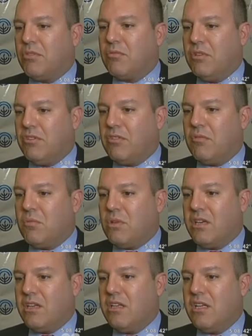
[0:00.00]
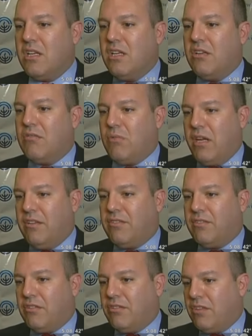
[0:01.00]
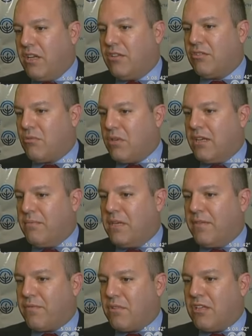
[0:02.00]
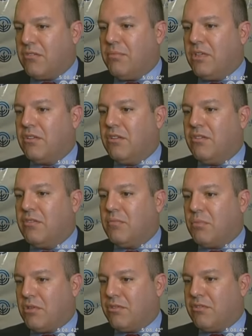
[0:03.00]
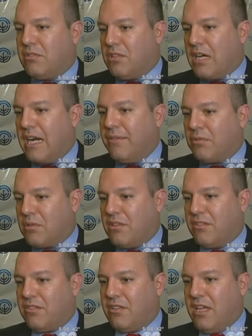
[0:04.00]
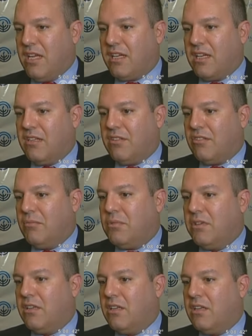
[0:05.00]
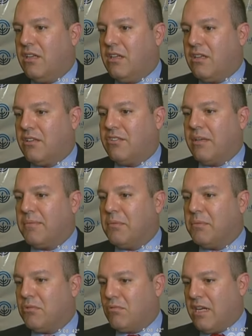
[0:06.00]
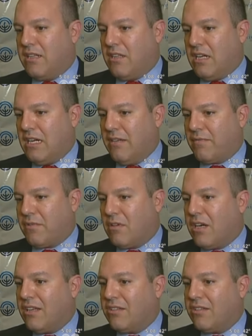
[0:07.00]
The most recent one raised the stakes quite a bit for us because personal lives were at stake, and it's simply an unacceptable red line for